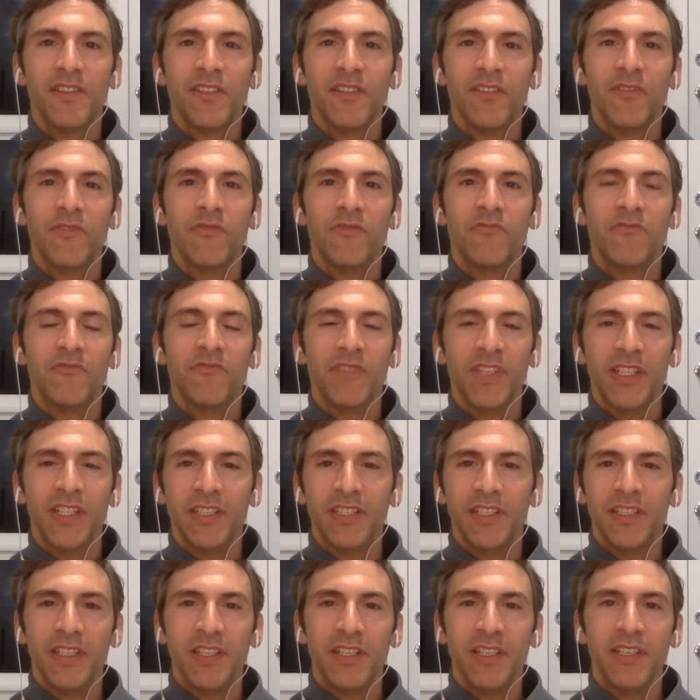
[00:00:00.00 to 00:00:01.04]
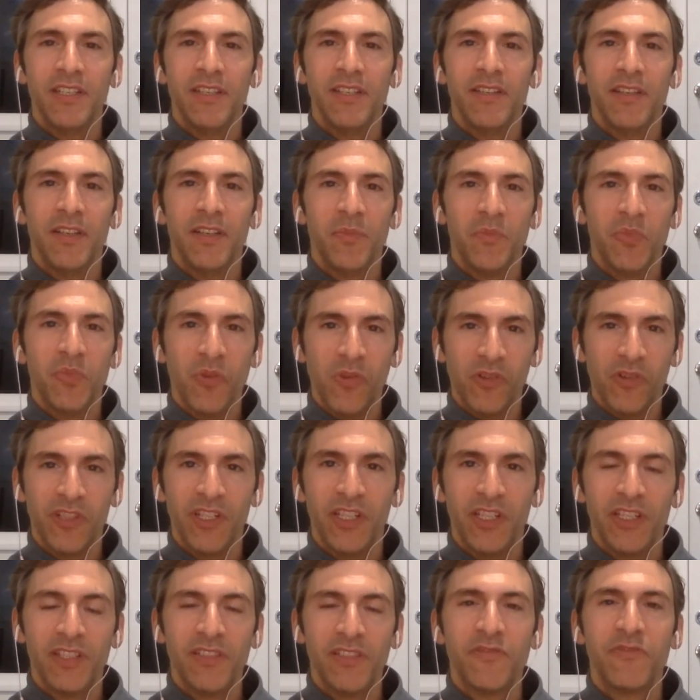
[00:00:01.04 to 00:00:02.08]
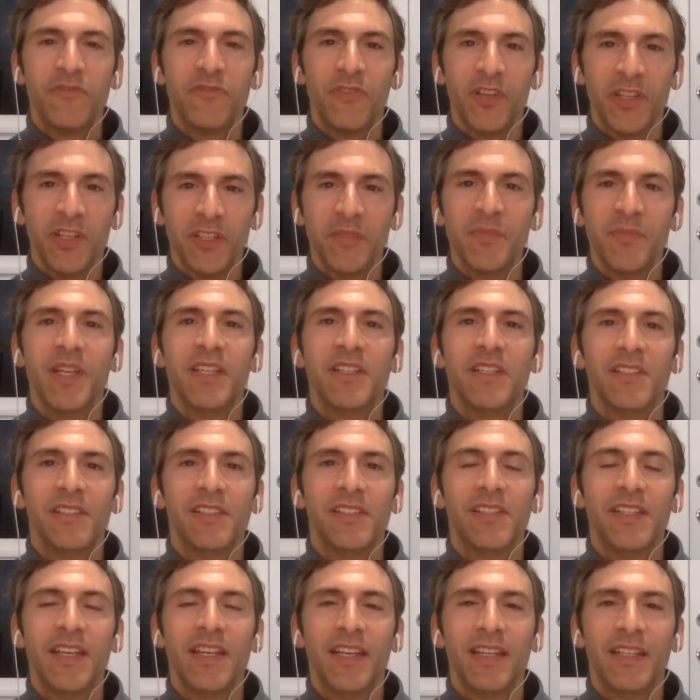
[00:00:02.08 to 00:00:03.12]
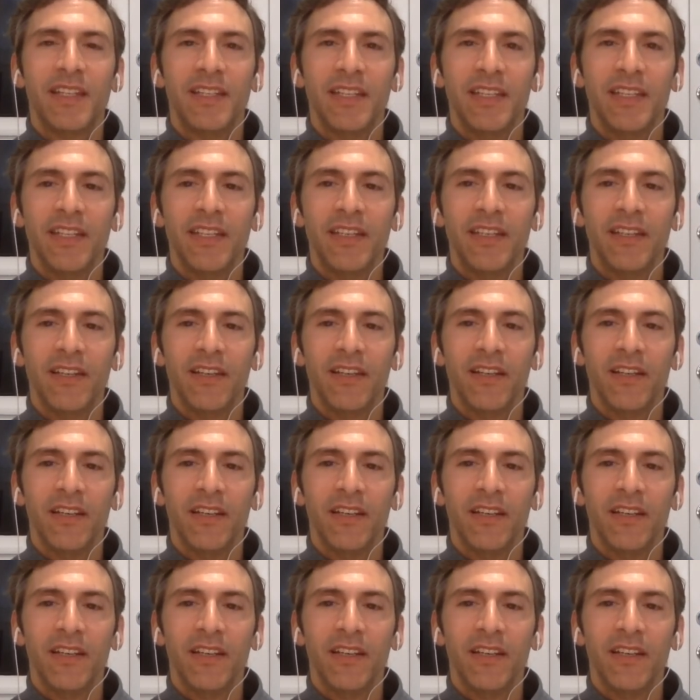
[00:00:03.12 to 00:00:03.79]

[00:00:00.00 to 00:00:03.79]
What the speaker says: a really important fundamental technique